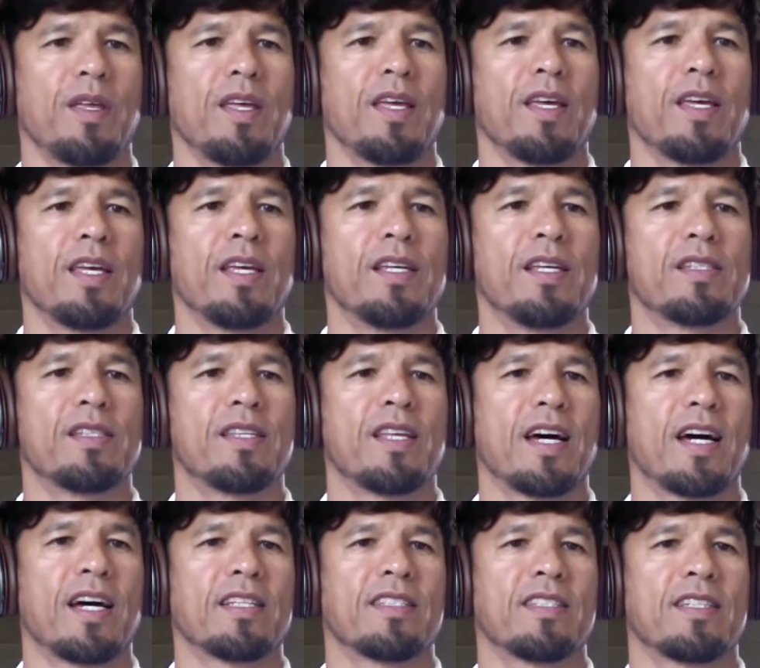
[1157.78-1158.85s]
is
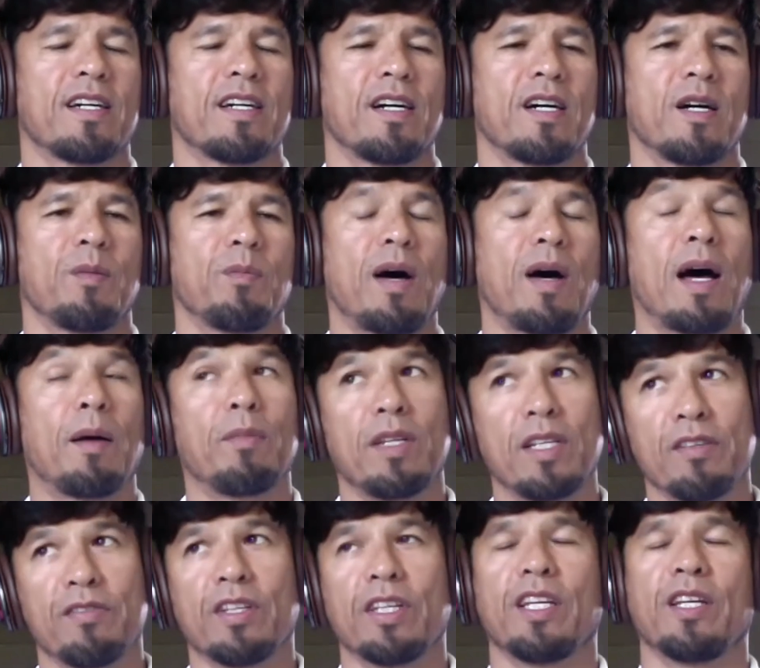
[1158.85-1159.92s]
that um, I'm
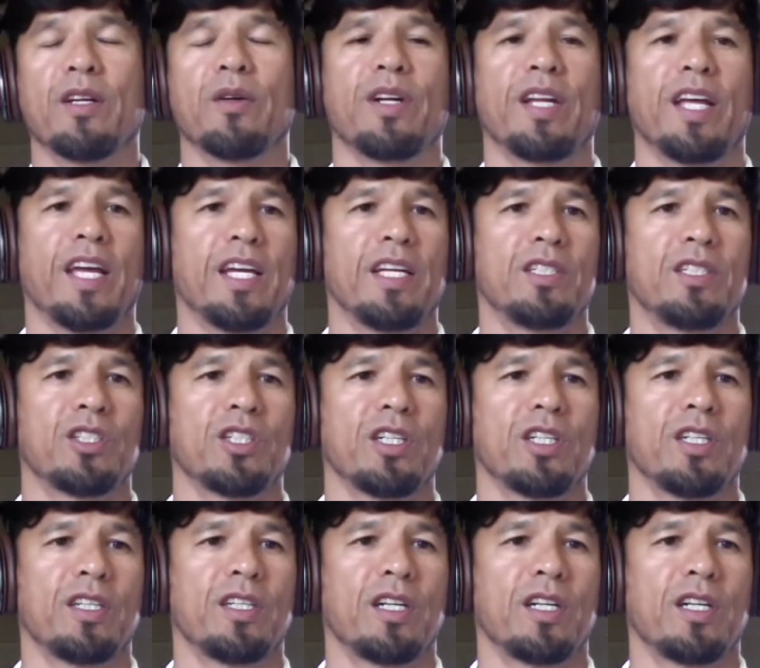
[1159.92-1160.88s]
living here in Asia.